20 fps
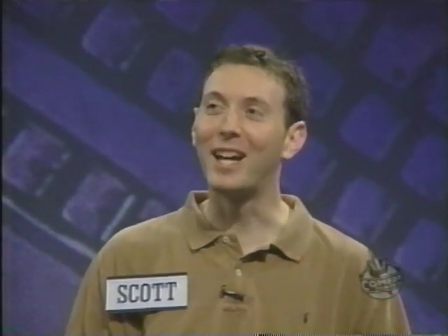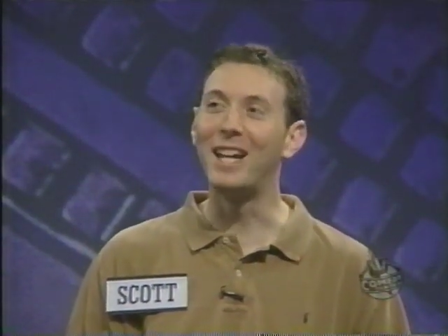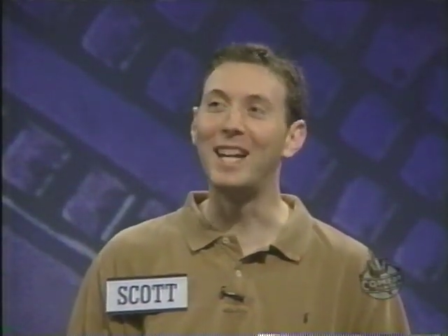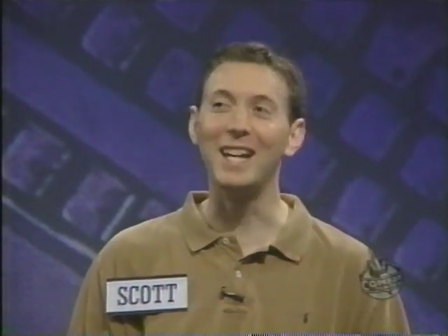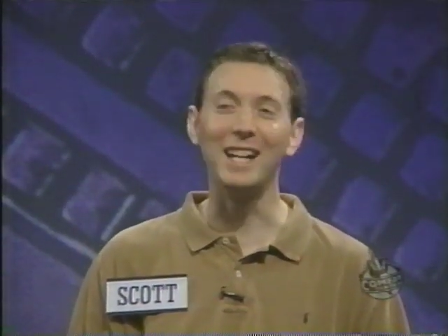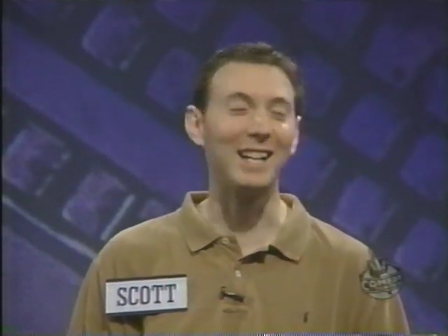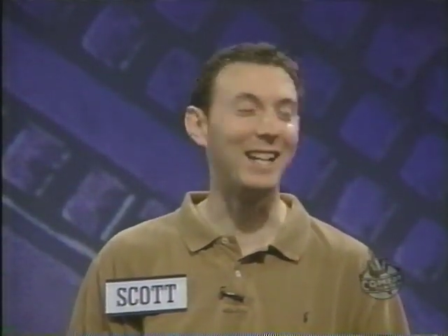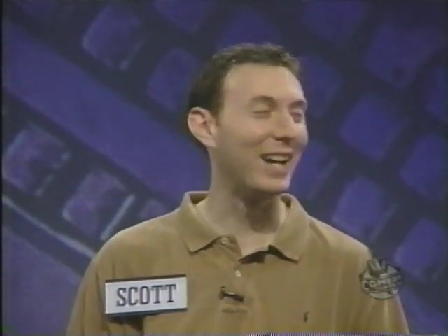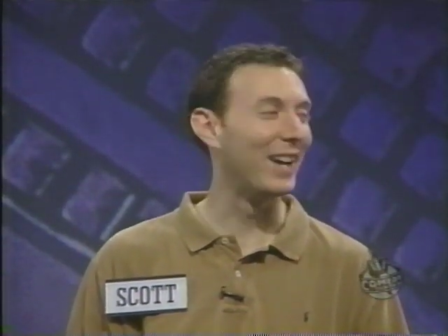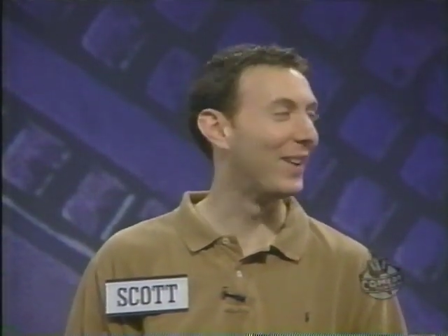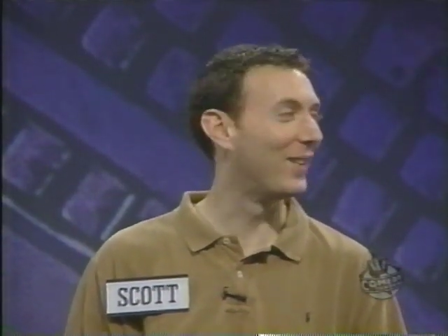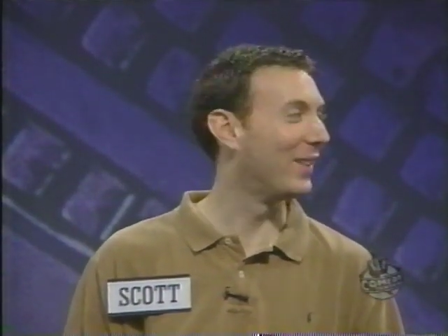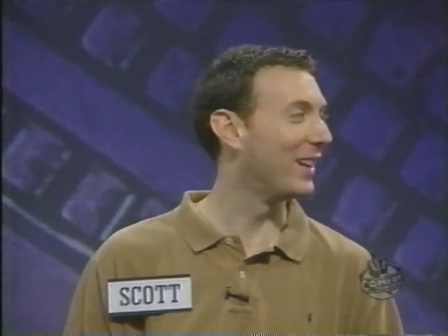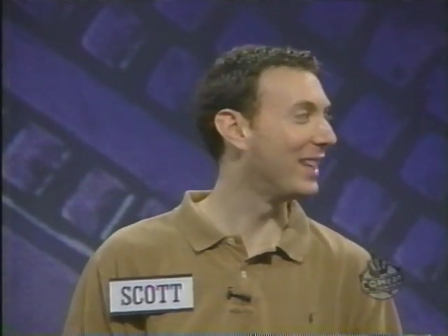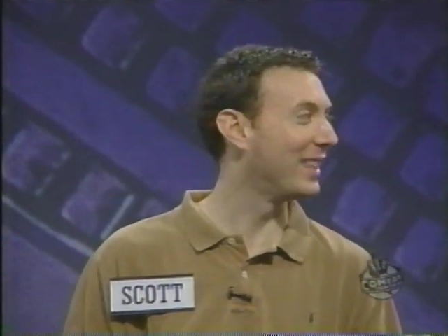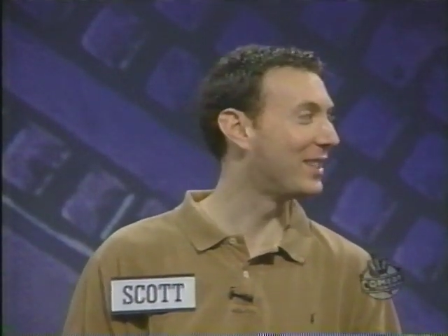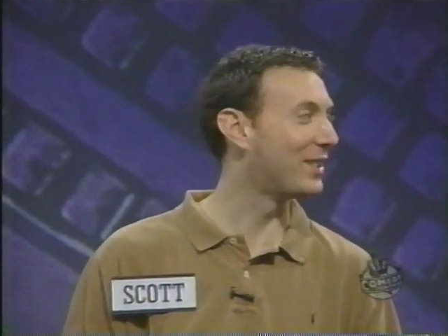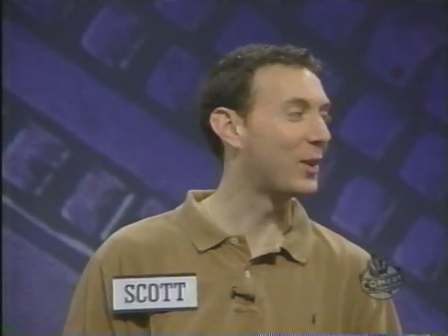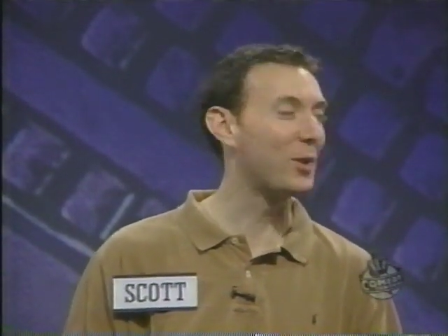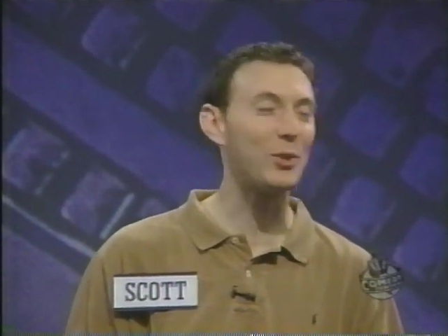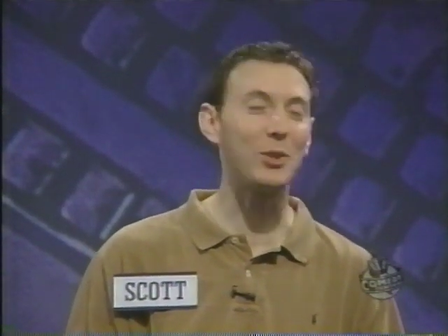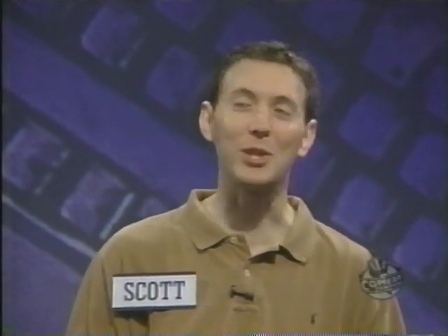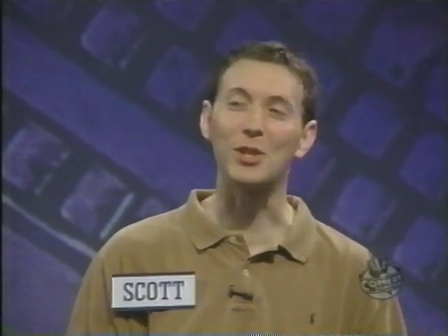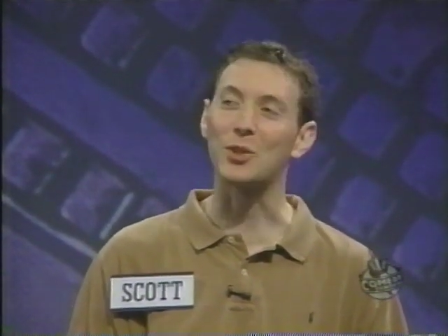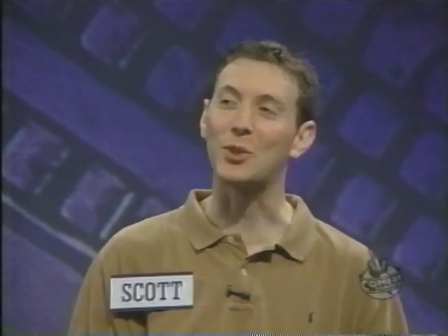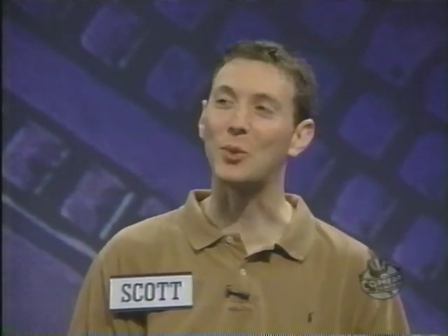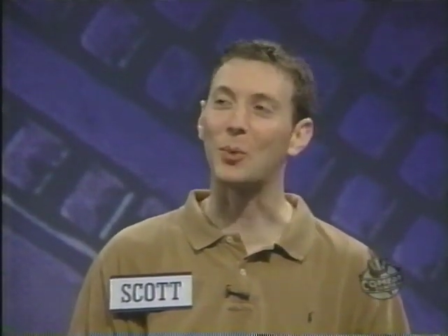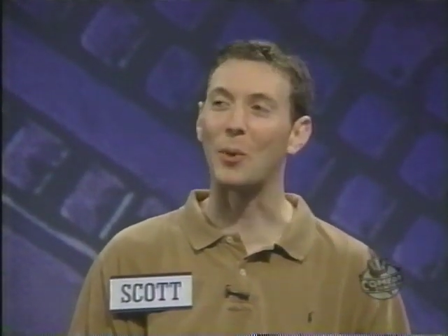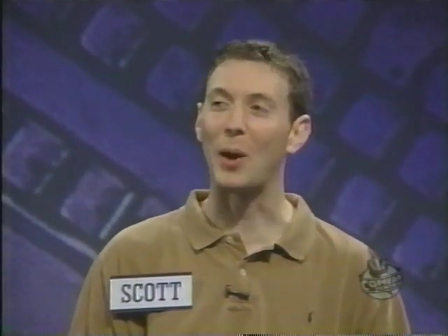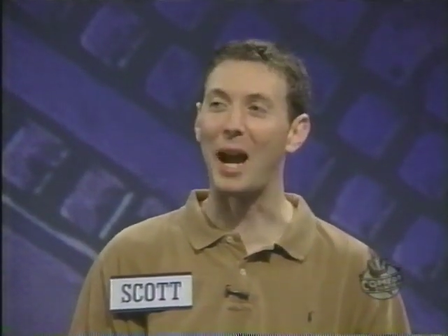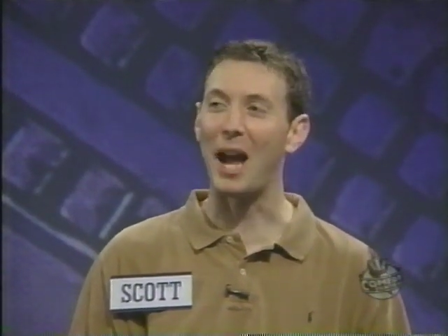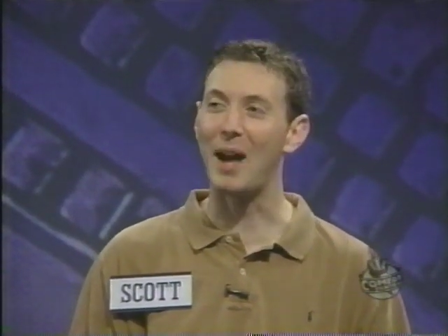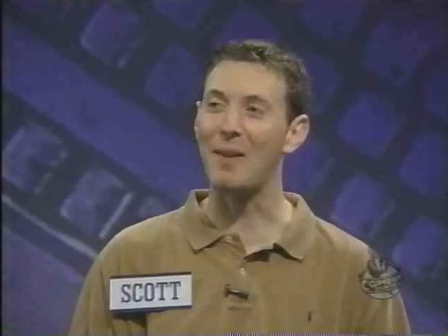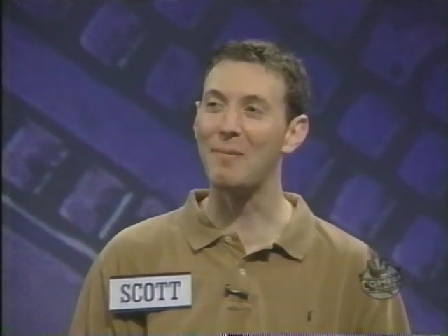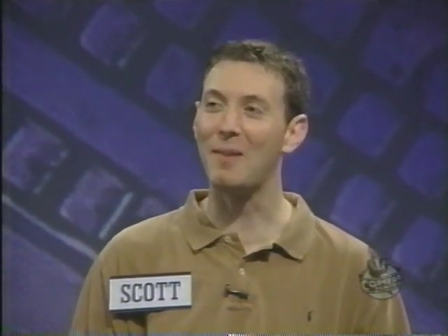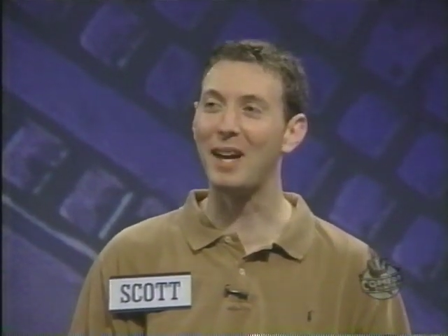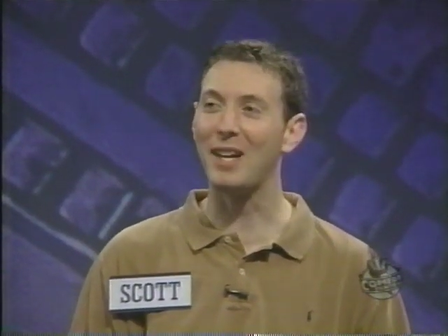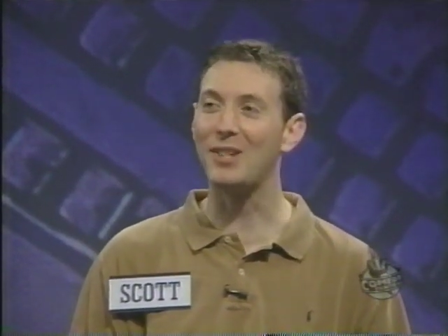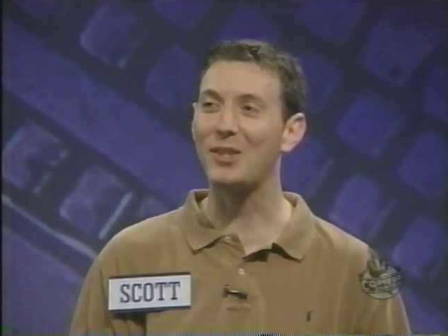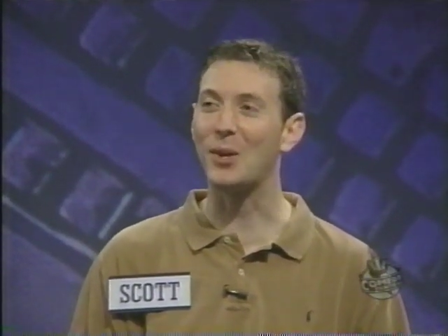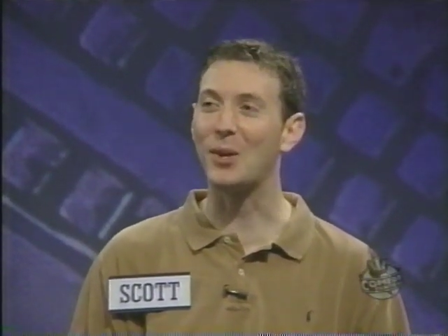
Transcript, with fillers: going to go with don't just grab my